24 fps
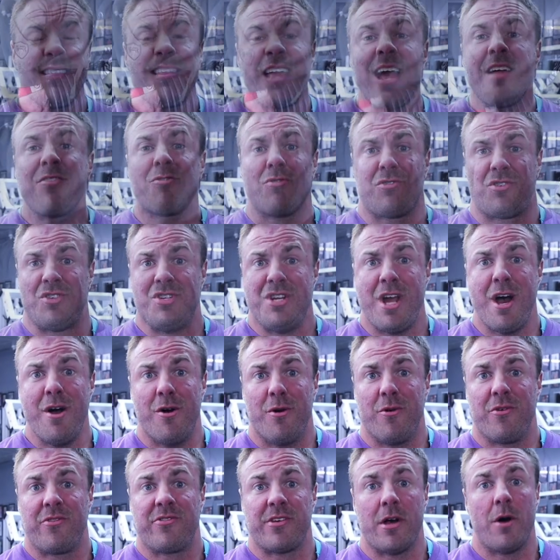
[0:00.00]
think the answer is
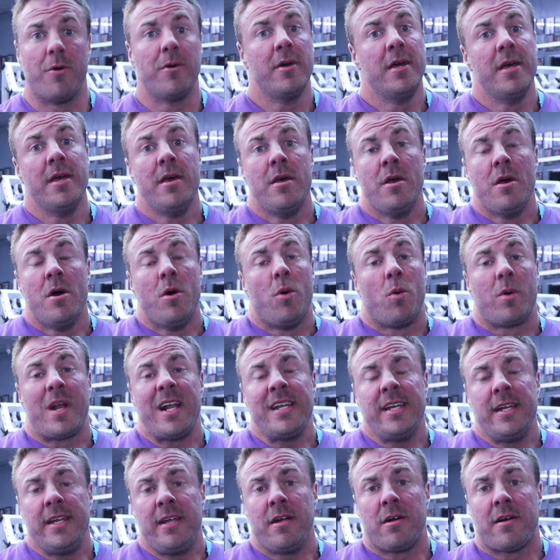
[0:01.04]
no. So what
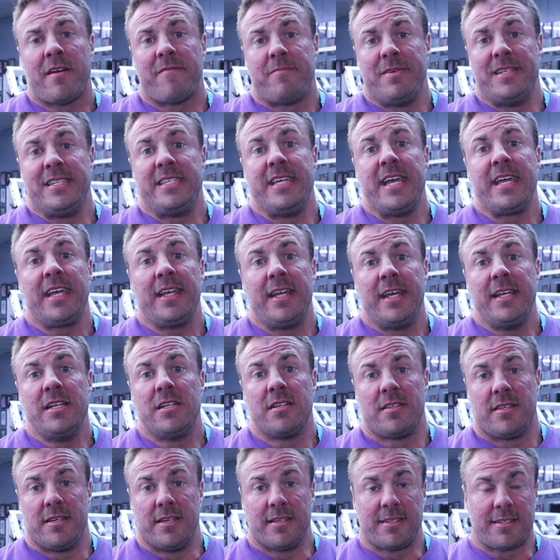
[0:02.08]
I did here, I've been digging
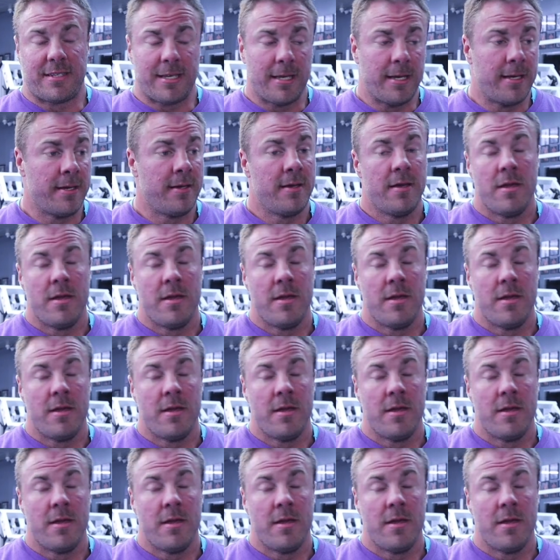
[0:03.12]
into this